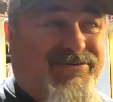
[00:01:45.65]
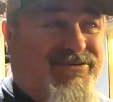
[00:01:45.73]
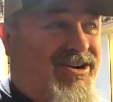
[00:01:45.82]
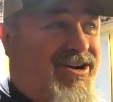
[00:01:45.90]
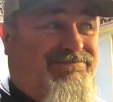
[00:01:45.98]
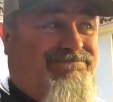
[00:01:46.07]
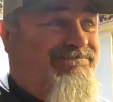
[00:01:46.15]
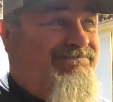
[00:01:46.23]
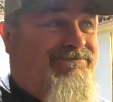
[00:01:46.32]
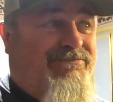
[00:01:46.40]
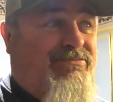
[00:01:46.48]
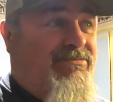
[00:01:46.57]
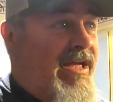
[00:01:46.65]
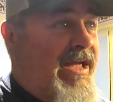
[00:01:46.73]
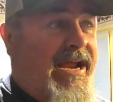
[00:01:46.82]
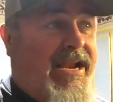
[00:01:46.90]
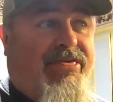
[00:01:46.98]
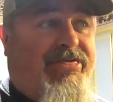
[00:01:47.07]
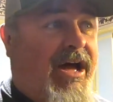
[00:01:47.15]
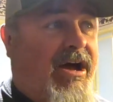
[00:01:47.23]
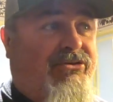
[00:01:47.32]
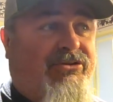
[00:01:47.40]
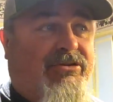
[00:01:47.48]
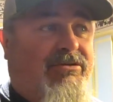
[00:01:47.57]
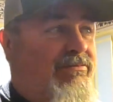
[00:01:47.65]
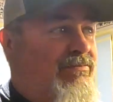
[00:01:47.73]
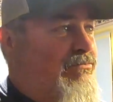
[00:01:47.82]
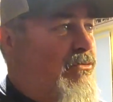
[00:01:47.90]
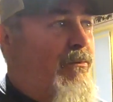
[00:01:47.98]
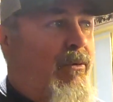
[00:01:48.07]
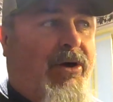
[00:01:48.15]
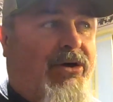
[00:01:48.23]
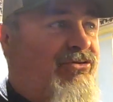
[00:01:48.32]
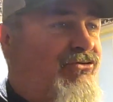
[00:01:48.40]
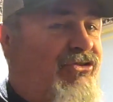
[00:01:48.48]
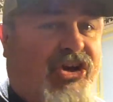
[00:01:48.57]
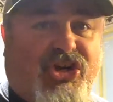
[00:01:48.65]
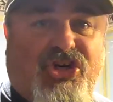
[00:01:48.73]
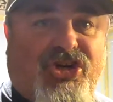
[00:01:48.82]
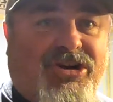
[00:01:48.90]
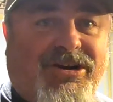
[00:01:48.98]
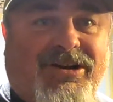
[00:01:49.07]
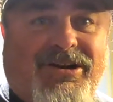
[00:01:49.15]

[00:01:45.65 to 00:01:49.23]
I've caught eighty thousand plus fish